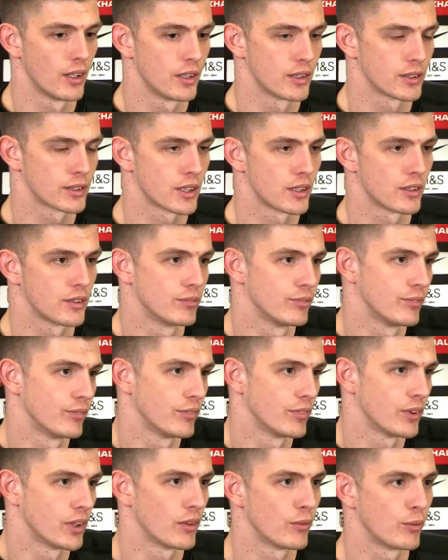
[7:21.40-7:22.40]
So you
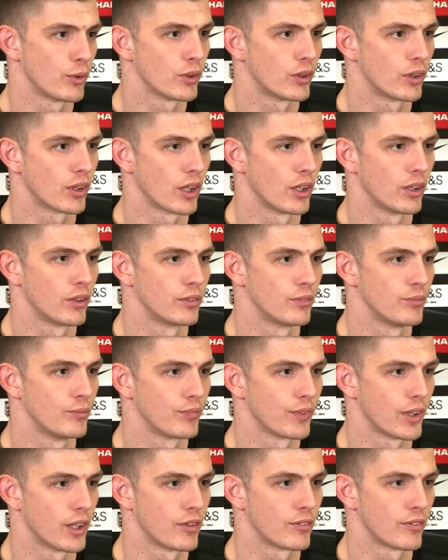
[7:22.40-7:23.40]
know, we've got to go
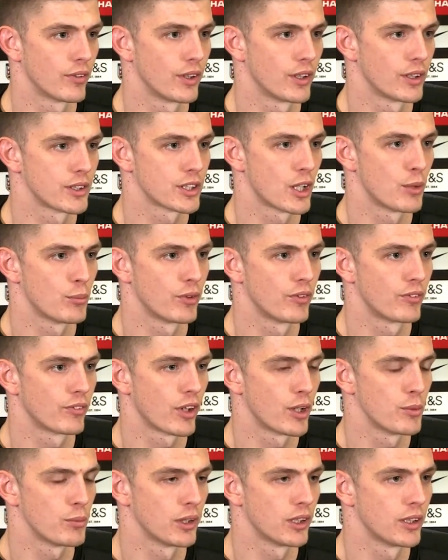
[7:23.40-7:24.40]
over in the summer with
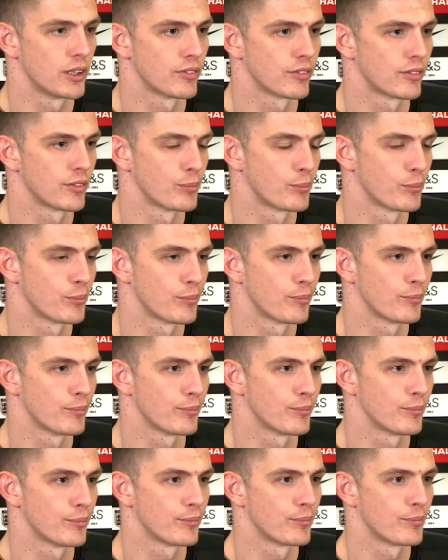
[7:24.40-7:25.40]
great belief.
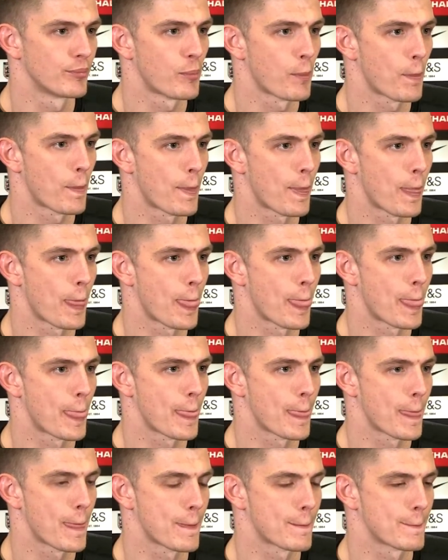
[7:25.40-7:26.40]
As the newcomer
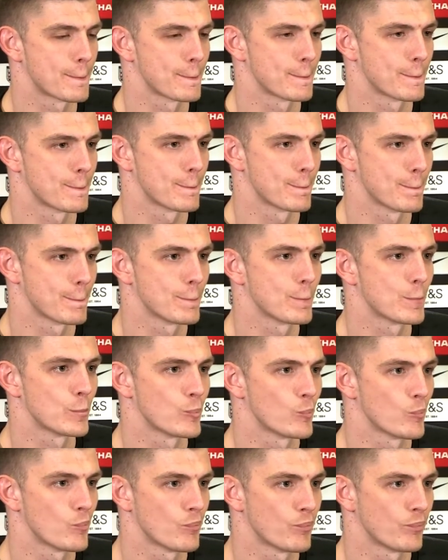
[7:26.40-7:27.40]
among the goalkeepers, do
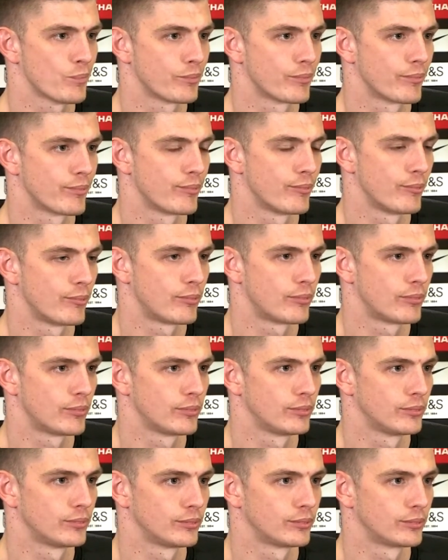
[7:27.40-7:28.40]
you realistically
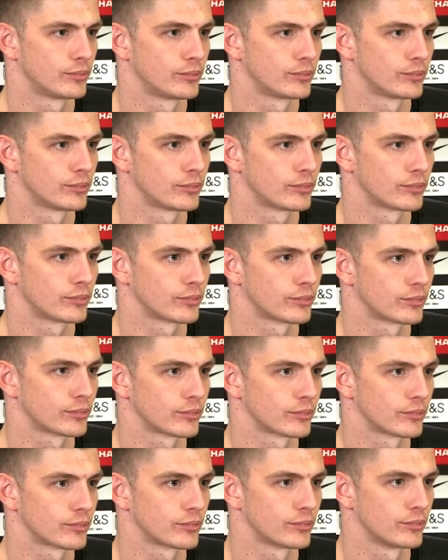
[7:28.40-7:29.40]
see yourself as
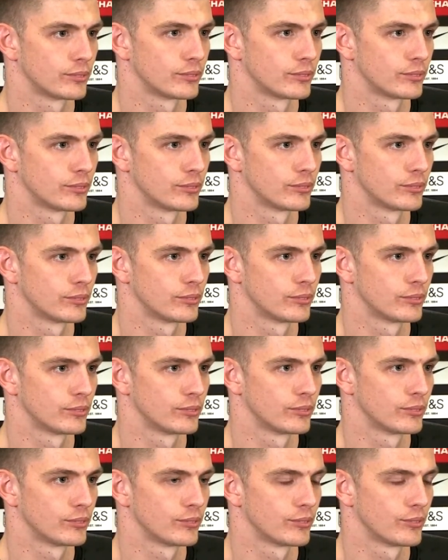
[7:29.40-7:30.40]
4th choice at the moment,
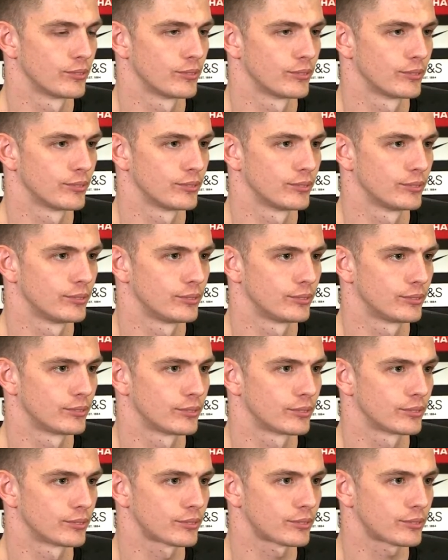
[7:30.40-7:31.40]
and you've got work to
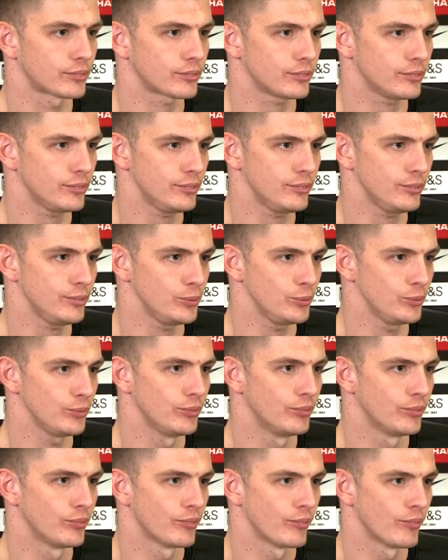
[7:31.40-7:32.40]
do to try and get into the reckoning
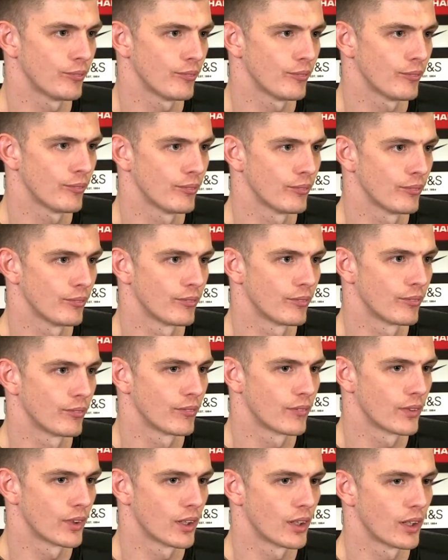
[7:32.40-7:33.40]
for the final
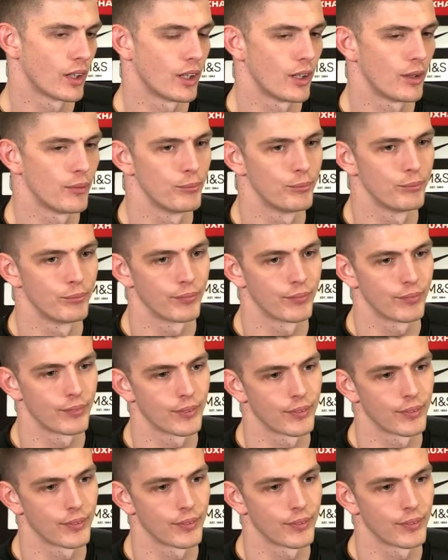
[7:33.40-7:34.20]
squad?